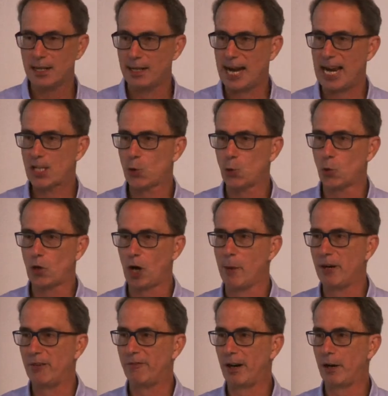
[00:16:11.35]
natural
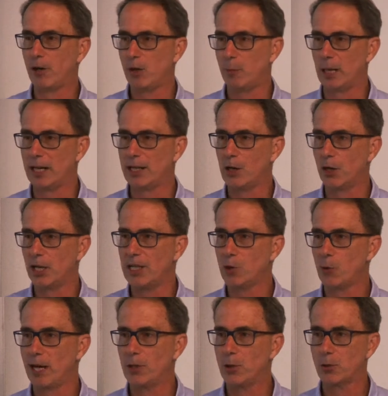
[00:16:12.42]
climate variability on
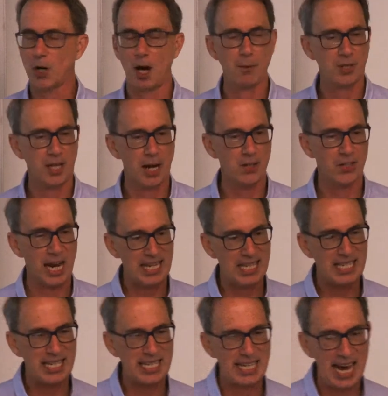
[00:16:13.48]
interannual timescales had
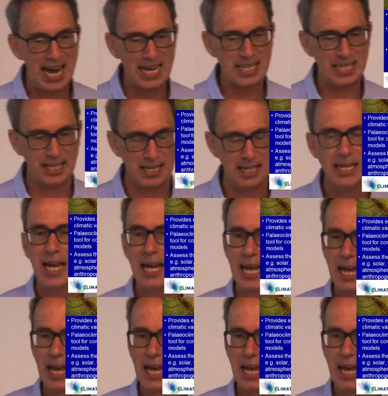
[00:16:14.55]
started